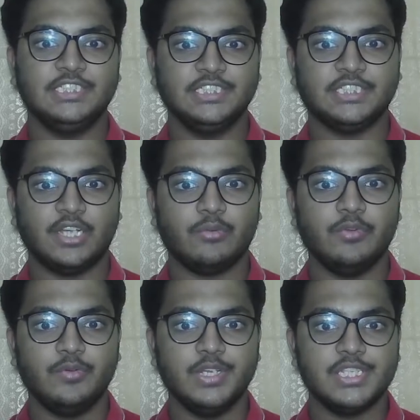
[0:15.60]
Let's start
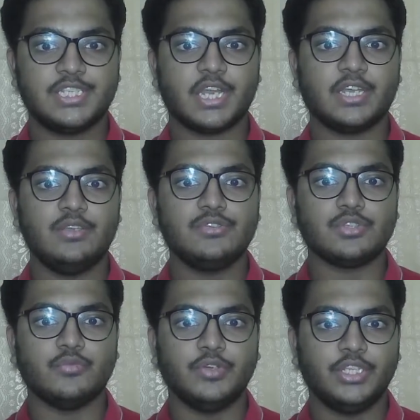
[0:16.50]
with today's tech
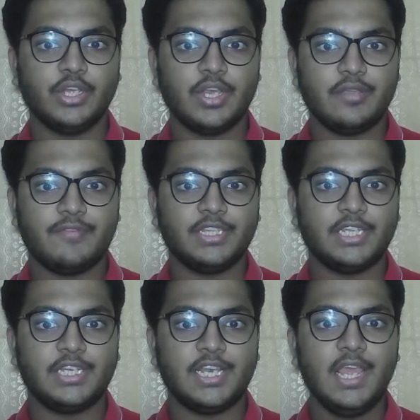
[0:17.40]
news. So without any
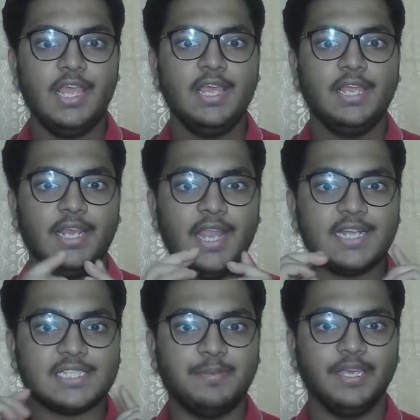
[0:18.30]
further delay,
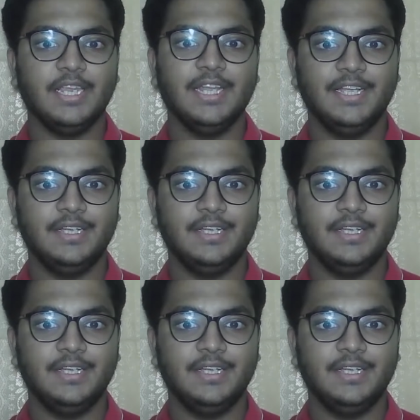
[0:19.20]
let's begin.